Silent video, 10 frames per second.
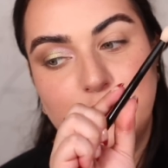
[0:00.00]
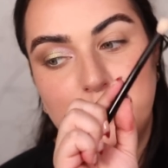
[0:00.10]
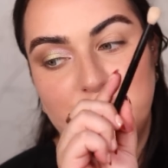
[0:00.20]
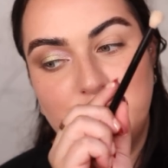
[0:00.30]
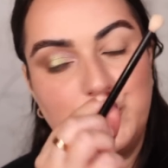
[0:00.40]

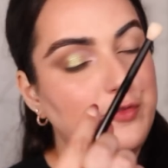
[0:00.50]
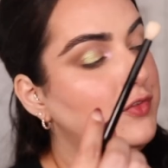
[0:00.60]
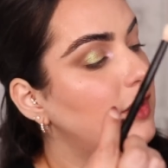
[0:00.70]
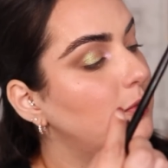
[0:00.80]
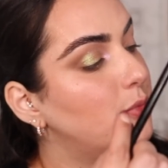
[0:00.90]
number
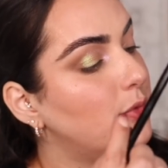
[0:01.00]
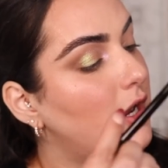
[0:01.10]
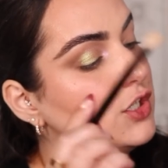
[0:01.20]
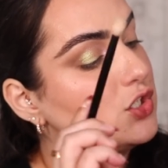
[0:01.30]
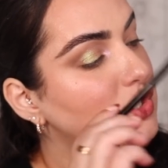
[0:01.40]
15
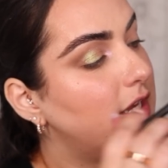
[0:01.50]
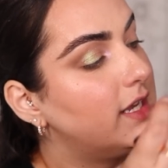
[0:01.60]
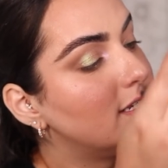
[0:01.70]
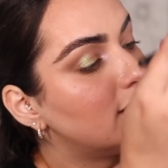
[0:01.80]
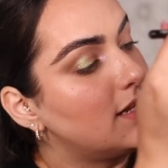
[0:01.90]
brush
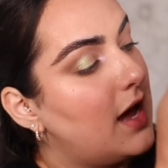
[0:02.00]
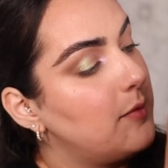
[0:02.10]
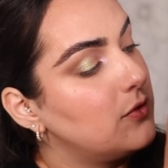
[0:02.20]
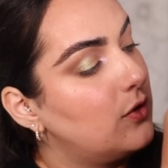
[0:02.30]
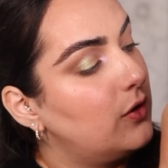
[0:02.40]
and
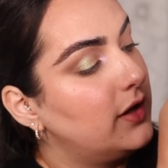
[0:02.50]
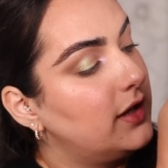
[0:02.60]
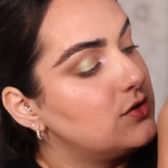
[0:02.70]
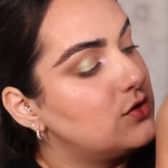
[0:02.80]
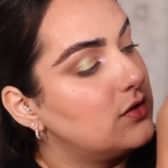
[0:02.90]
I'm going
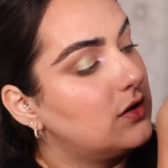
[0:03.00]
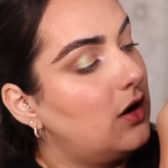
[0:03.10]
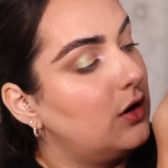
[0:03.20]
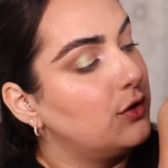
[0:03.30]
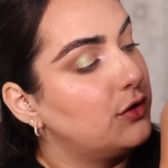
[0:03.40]
into the
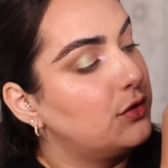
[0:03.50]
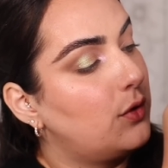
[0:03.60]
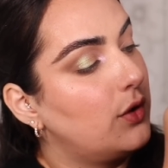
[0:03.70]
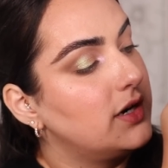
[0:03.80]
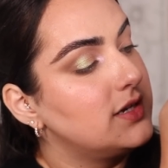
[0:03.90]
color
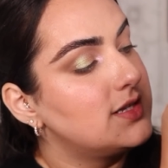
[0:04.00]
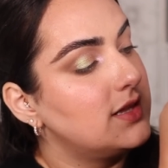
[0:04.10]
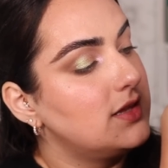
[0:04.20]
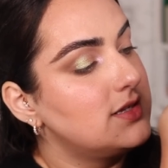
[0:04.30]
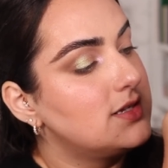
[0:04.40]
Thorns
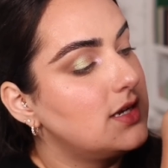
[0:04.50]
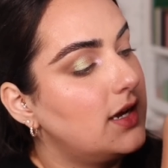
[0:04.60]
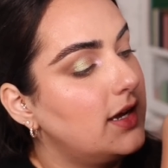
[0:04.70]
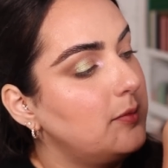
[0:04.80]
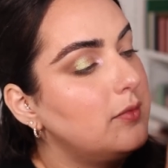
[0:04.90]
this
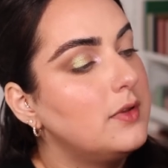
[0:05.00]
time.